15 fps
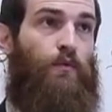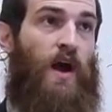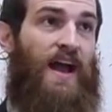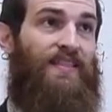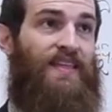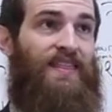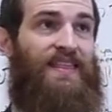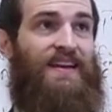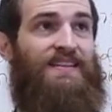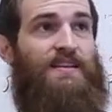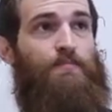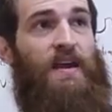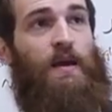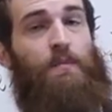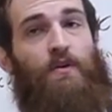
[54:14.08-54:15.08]
Right? The things
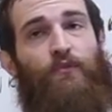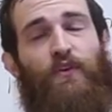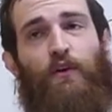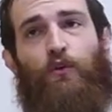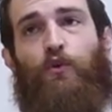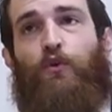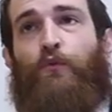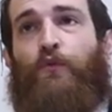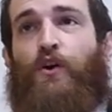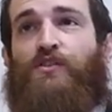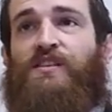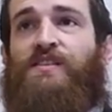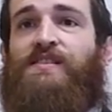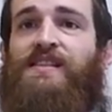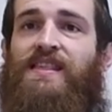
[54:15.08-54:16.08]
that make me feel good
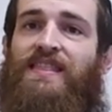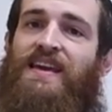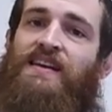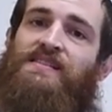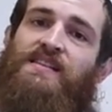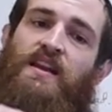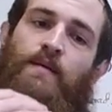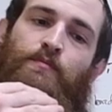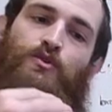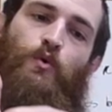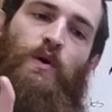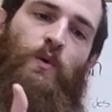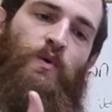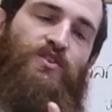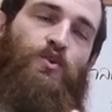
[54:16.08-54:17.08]
versus the things that I'm
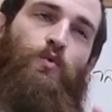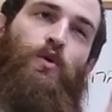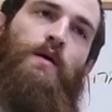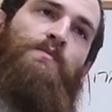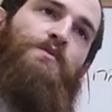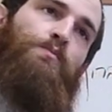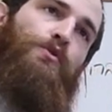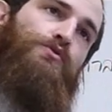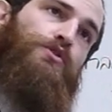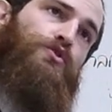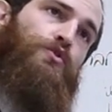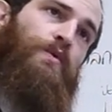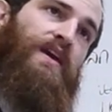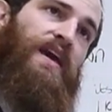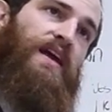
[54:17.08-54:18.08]
doing, which are what I'm supposed
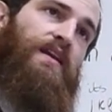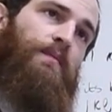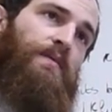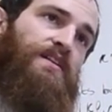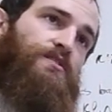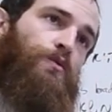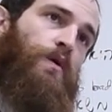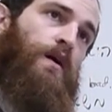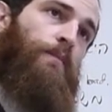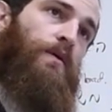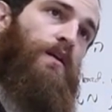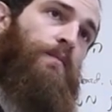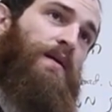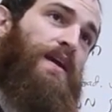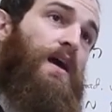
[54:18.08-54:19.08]
to do and getting me to where I'm
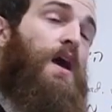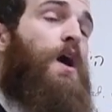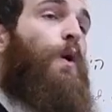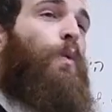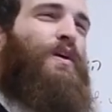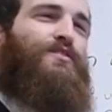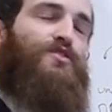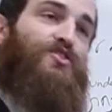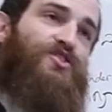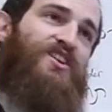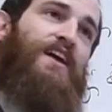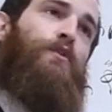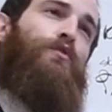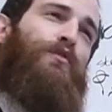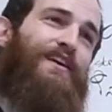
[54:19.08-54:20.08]
going to be, which
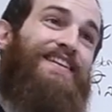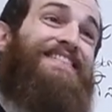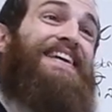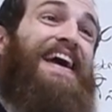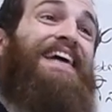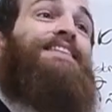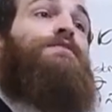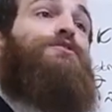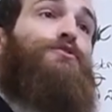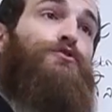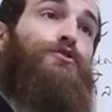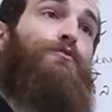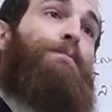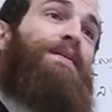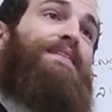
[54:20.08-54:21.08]
generally tend
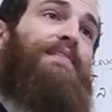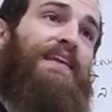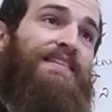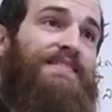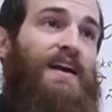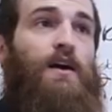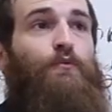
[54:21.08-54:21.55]
to be less